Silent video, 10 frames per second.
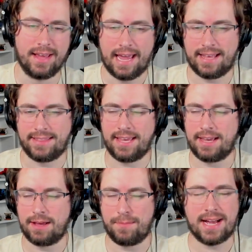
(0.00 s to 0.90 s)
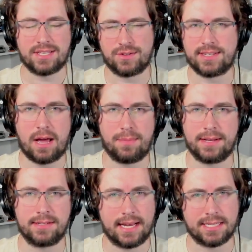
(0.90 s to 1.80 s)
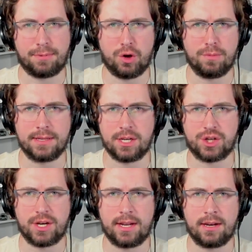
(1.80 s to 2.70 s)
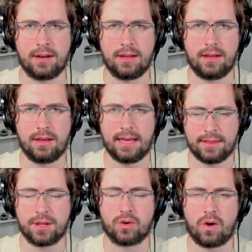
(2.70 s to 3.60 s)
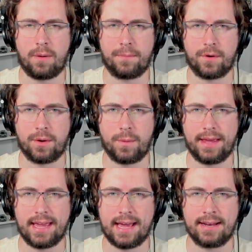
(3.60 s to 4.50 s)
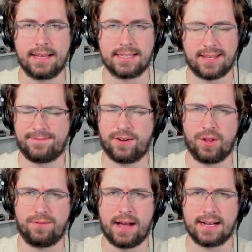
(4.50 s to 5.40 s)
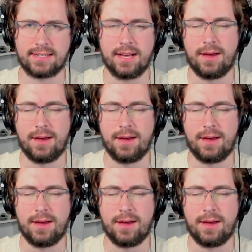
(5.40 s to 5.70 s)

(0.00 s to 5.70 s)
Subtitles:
and the Max Verstappen takes pole position in the Grand Prix weekend is in full effect.